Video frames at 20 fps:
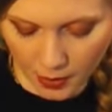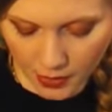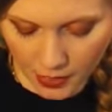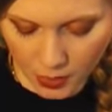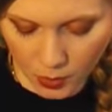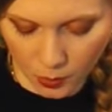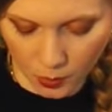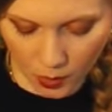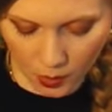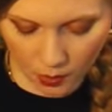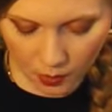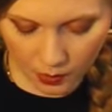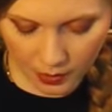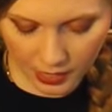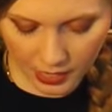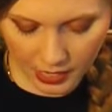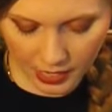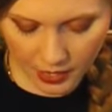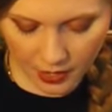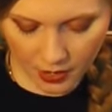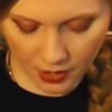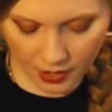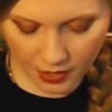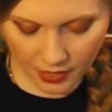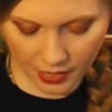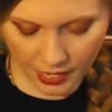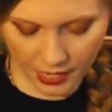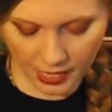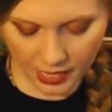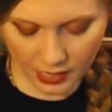this quote on here
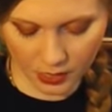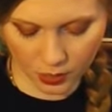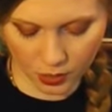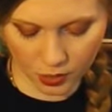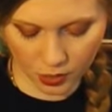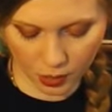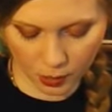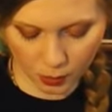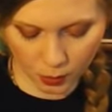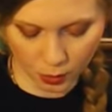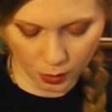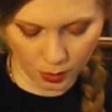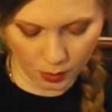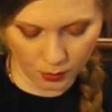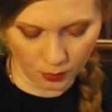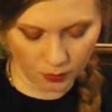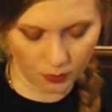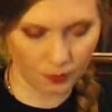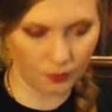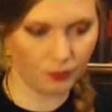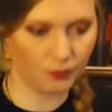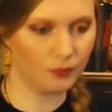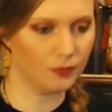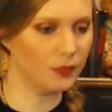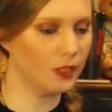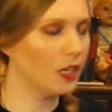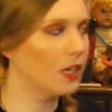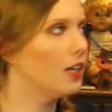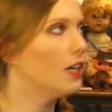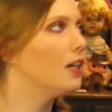that is so true.
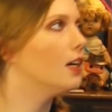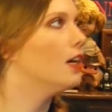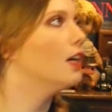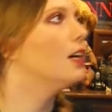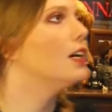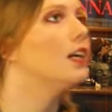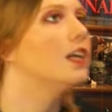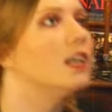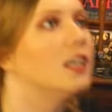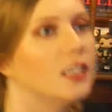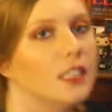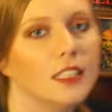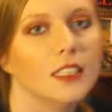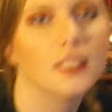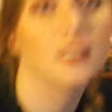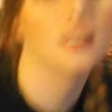Oh. Put